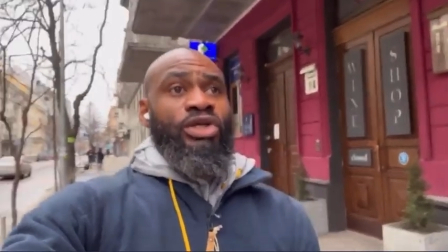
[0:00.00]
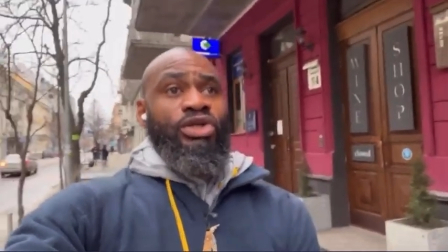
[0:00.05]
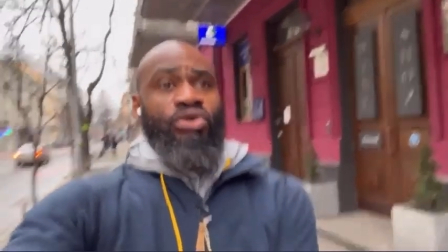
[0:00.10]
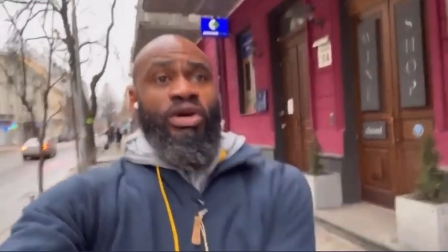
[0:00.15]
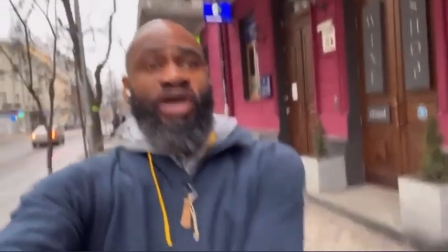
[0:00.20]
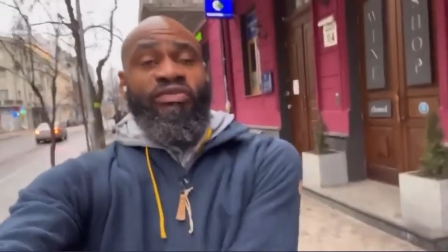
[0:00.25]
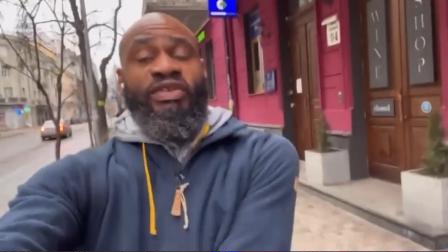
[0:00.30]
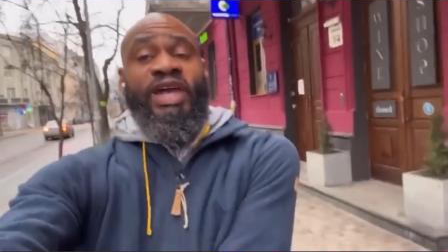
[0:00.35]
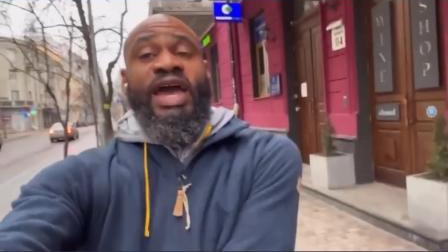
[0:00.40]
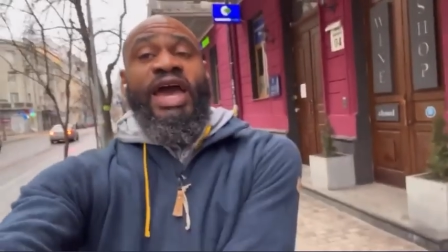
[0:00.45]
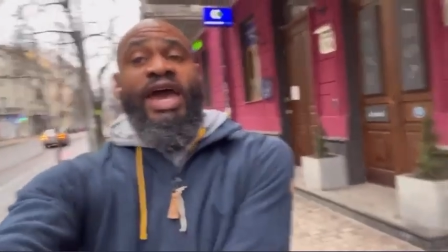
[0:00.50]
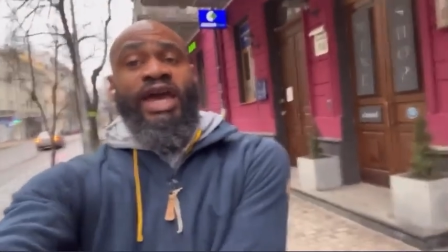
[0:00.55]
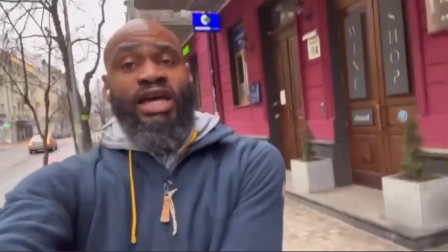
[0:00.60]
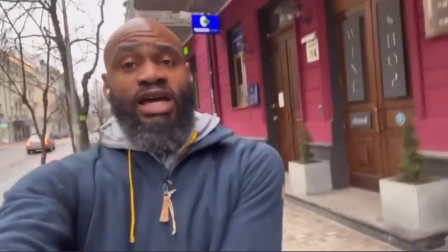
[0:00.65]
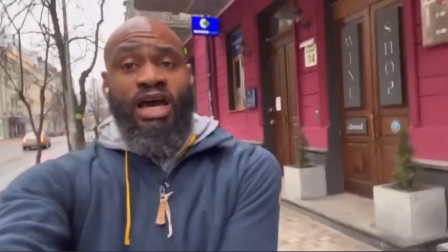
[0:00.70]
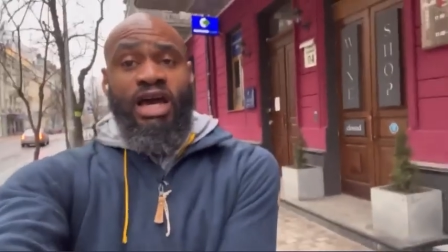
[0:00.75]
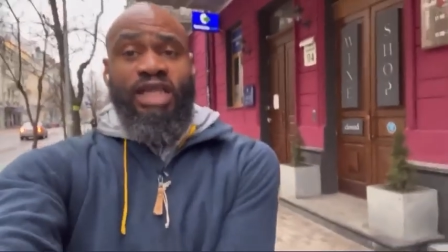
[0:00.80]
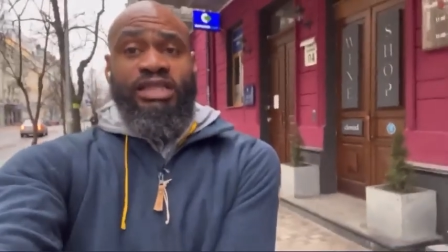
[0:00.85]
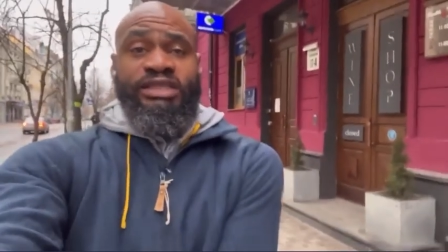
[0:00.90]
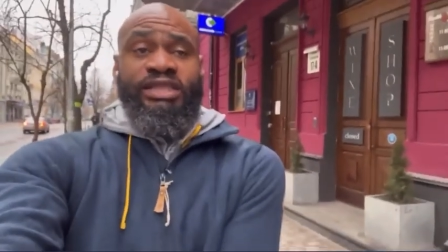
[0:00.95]
You have to add
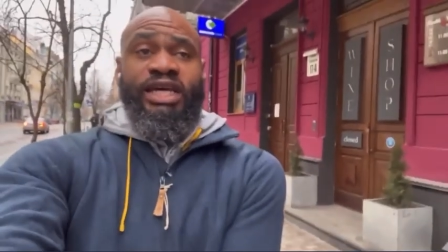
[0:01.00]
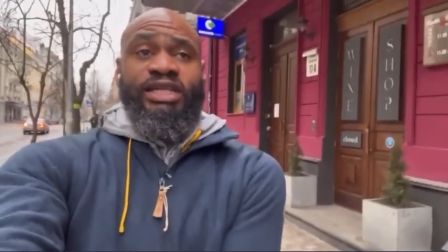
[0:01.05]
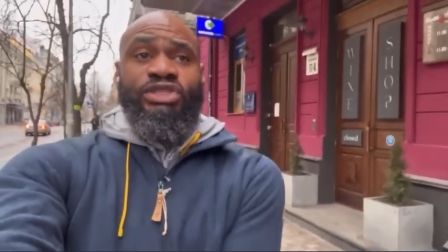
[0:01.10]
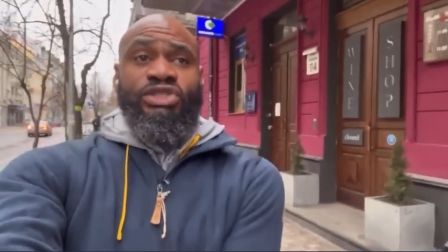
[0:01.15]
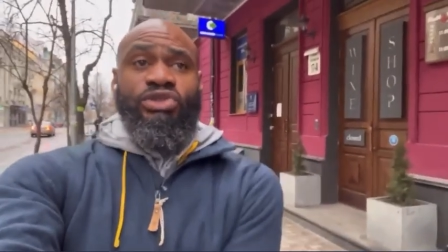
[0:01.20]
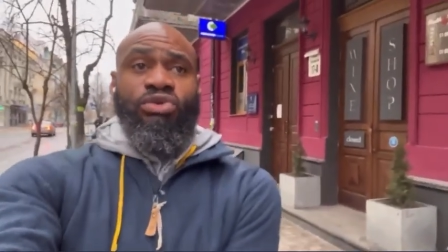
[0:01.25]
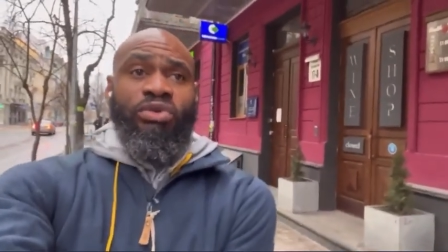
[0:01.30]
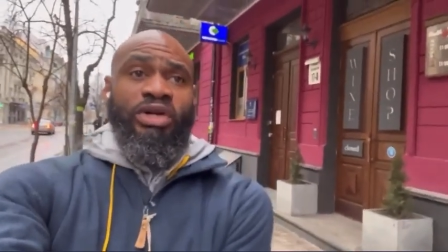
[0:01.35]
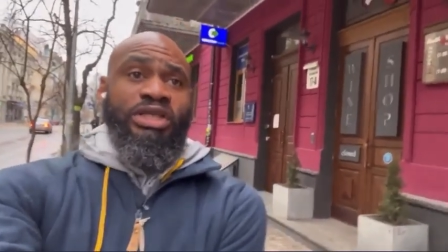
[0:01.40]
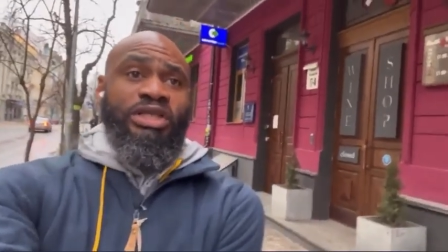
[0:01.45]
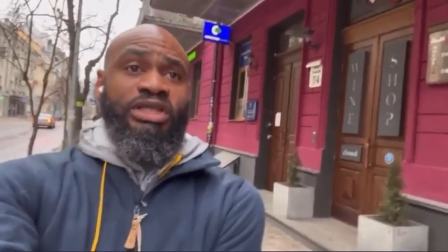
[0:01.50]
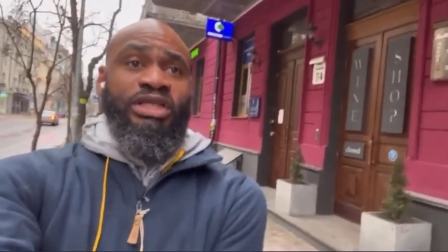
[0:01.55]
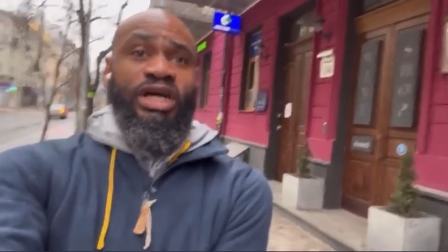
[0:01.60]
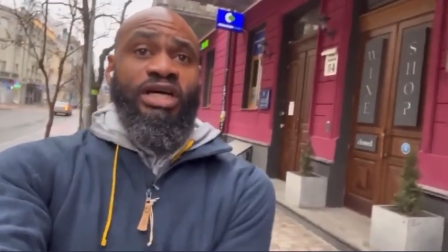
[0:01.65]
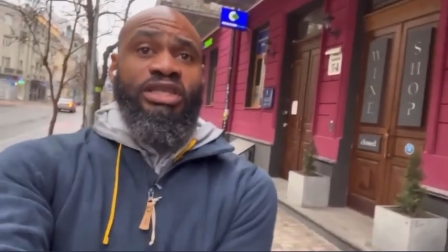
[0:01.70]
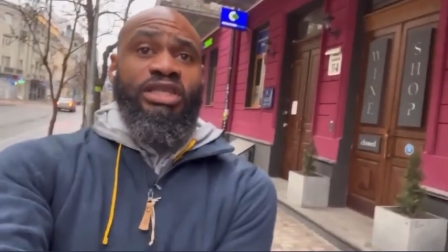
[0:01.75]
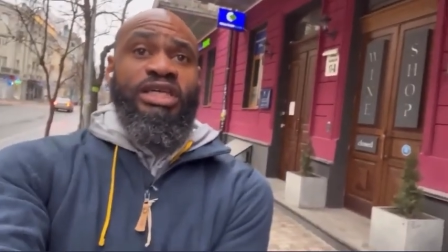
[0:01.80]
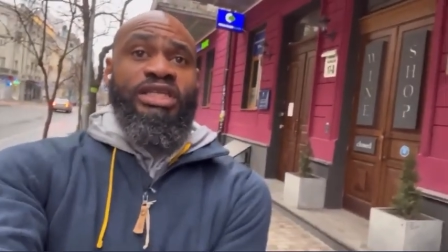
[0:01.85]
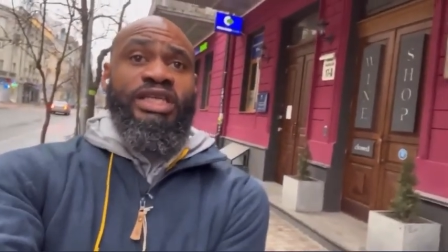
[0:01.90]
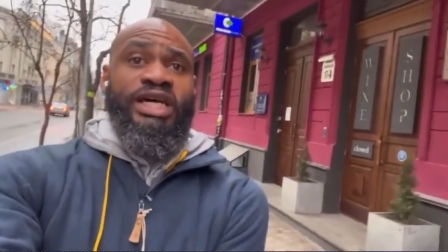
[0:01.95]
context to it.
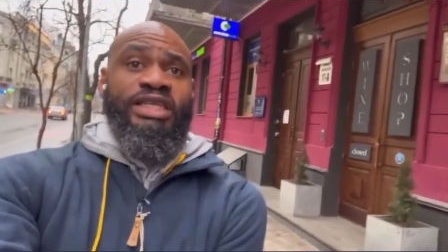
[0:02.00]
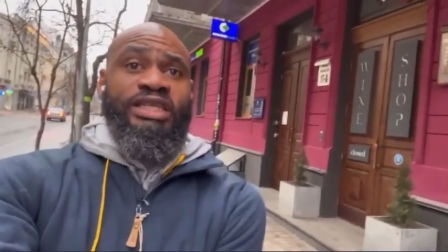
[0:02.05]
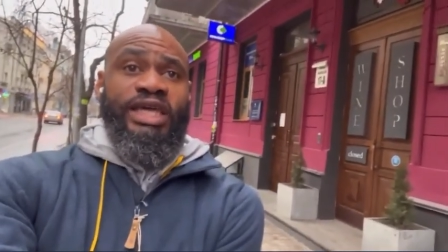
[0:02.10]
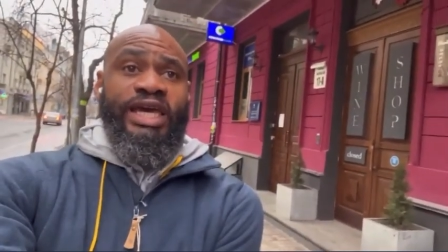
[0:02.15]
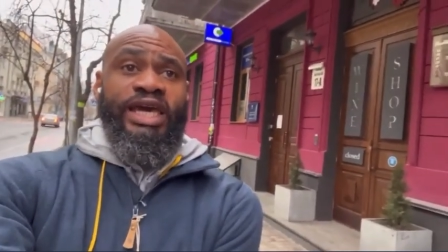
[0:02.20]
Nothing that